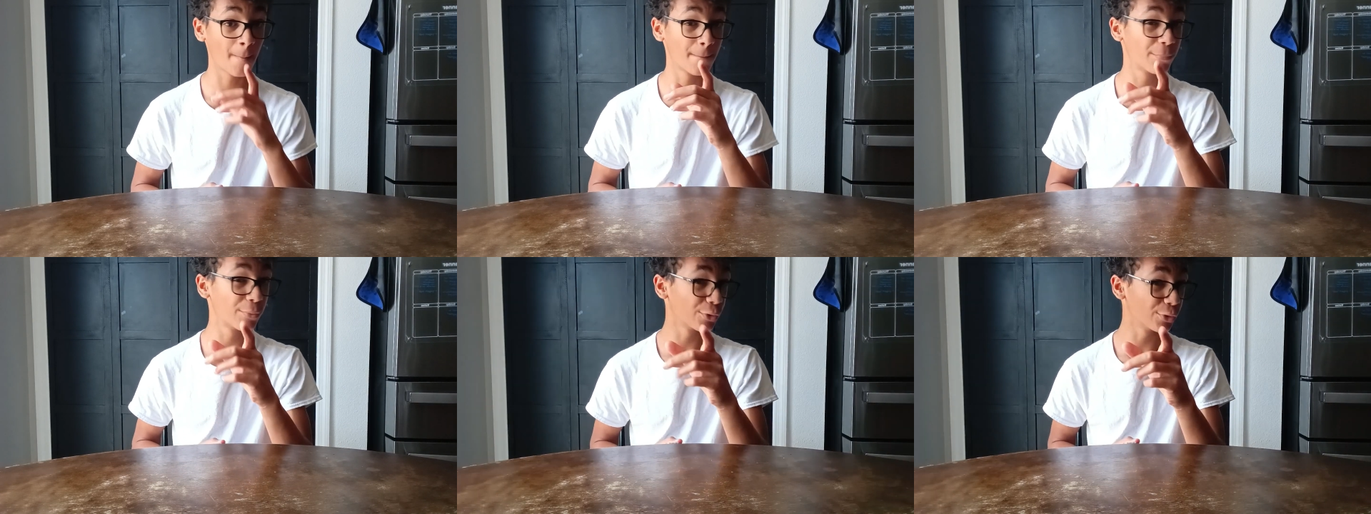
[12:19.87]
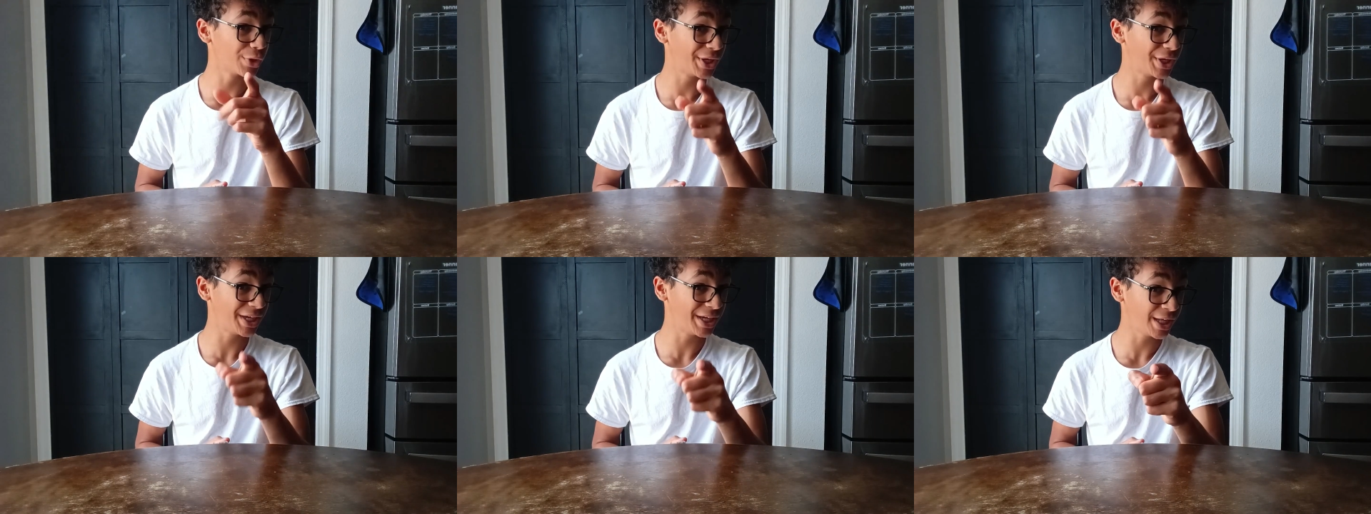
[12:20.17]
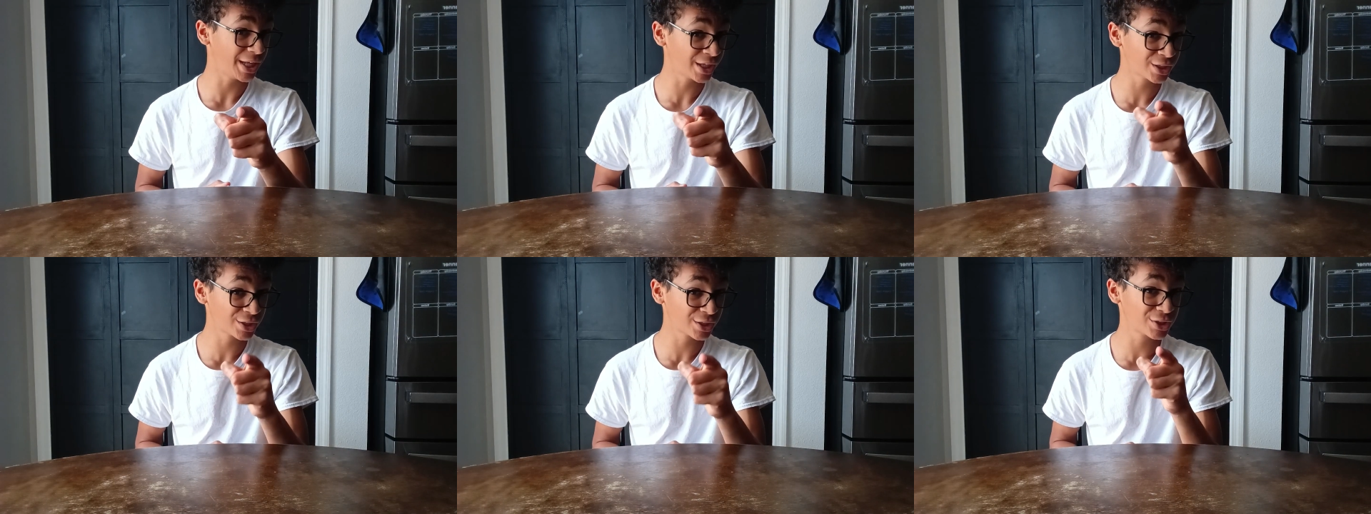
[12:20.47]

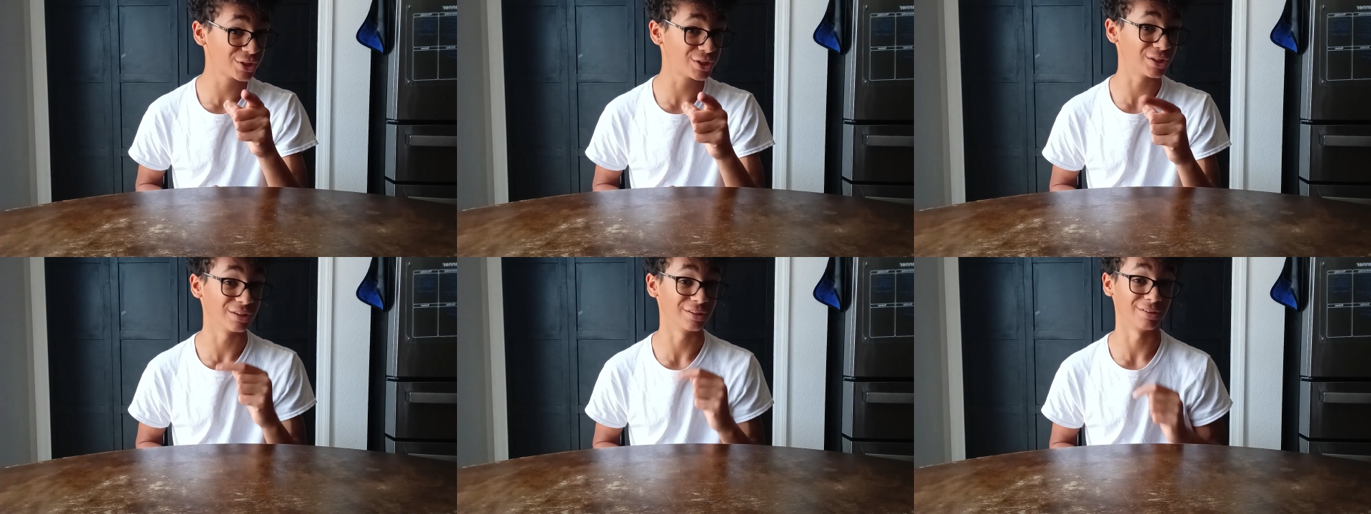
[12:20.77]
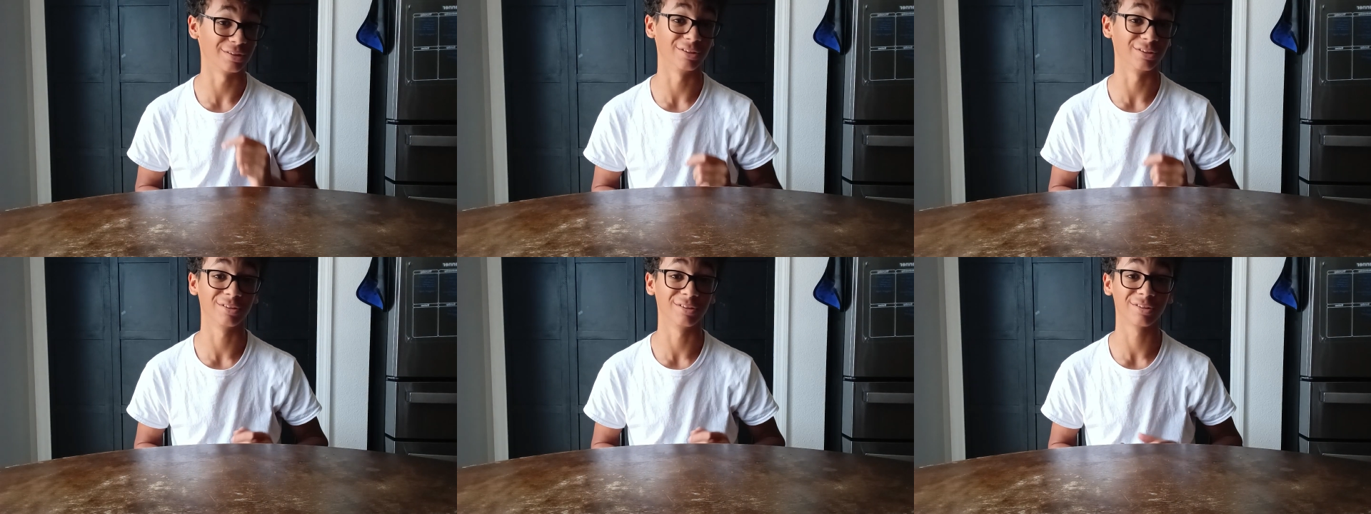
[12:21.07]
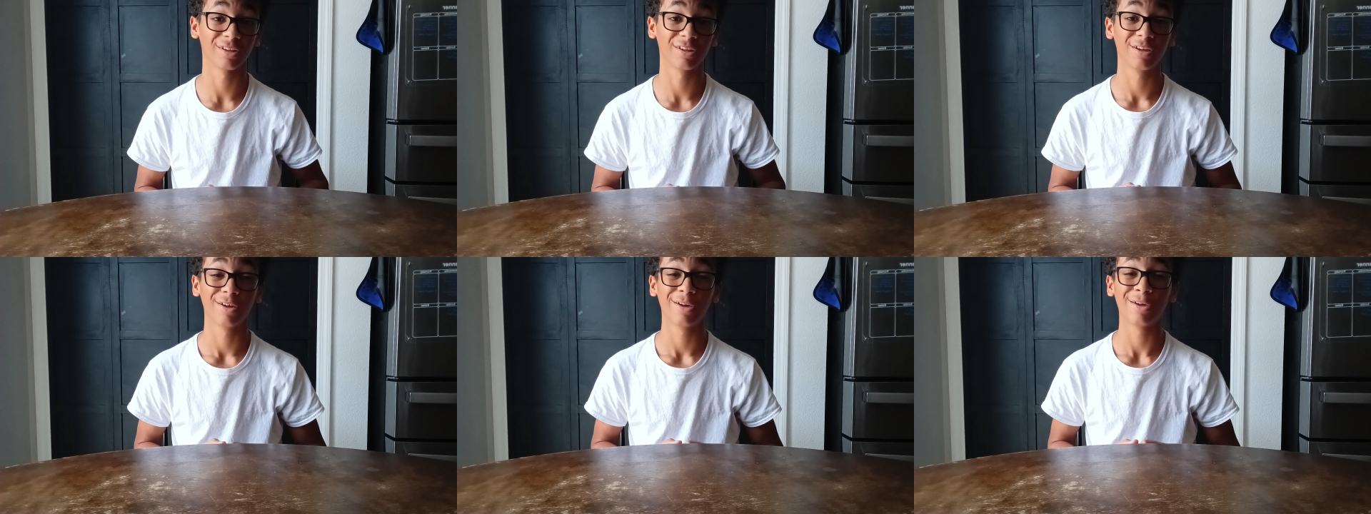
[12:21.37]
predictions,
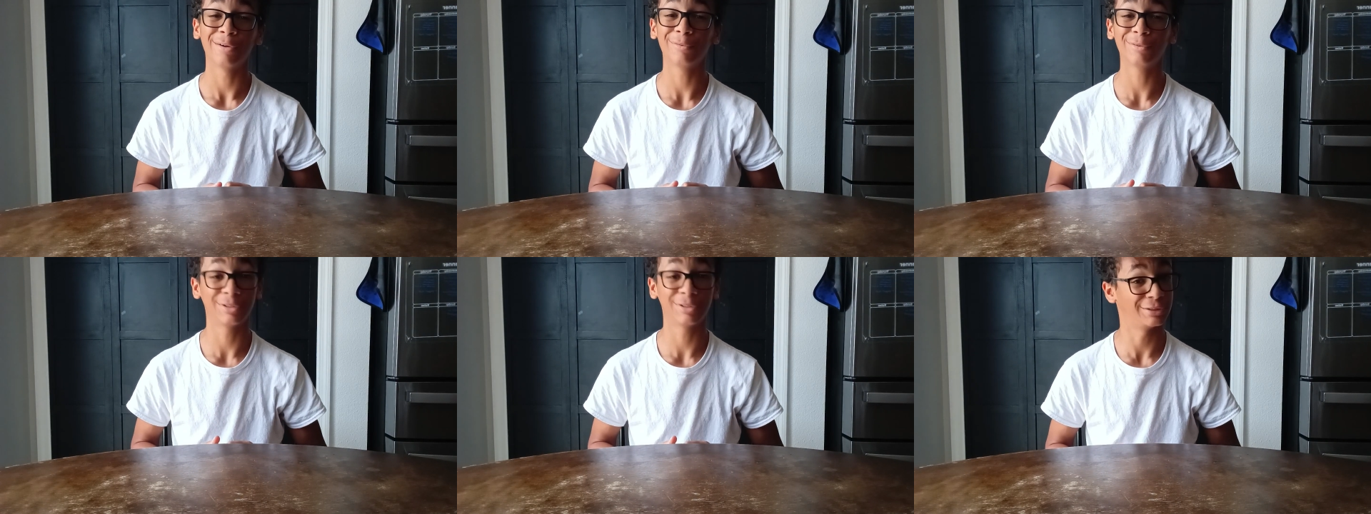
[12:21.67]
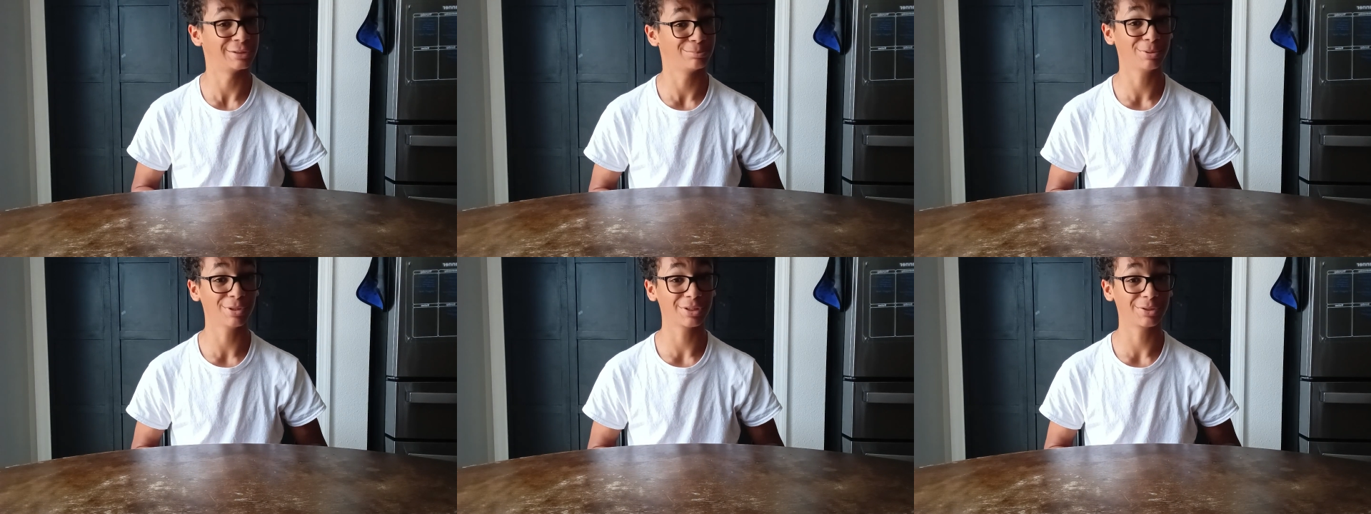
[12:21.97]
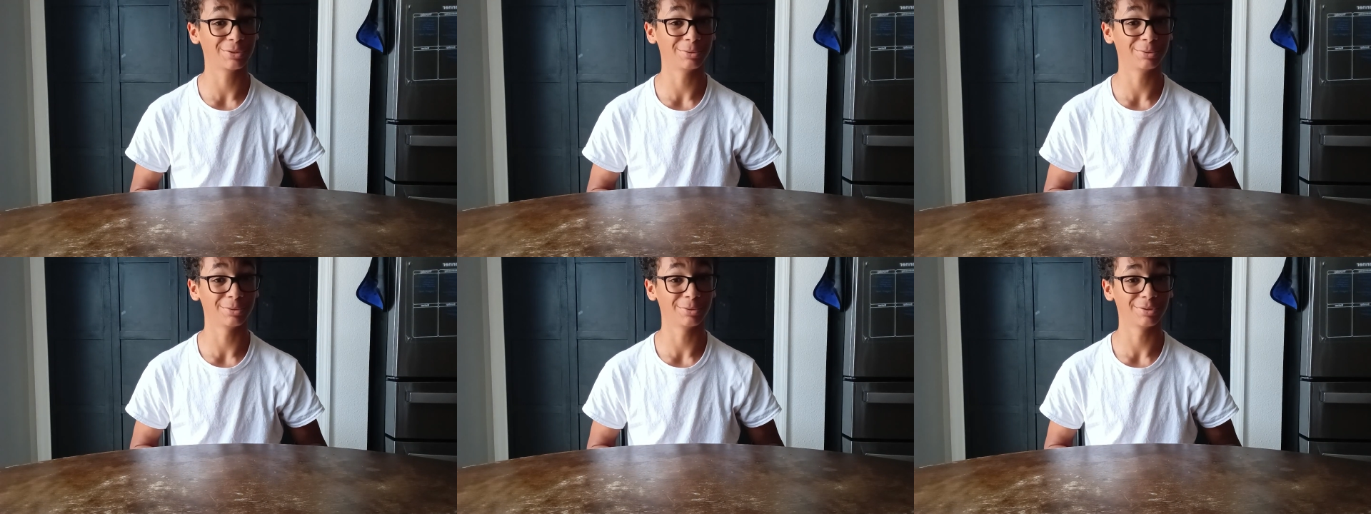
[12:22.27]
which is pretty
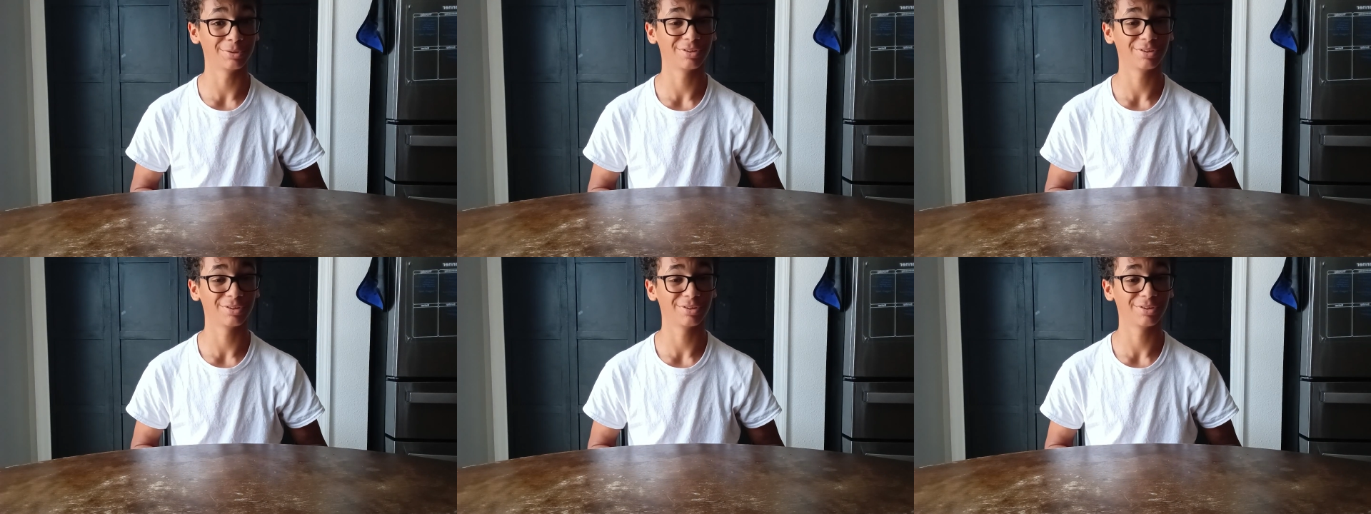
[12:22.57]
cool.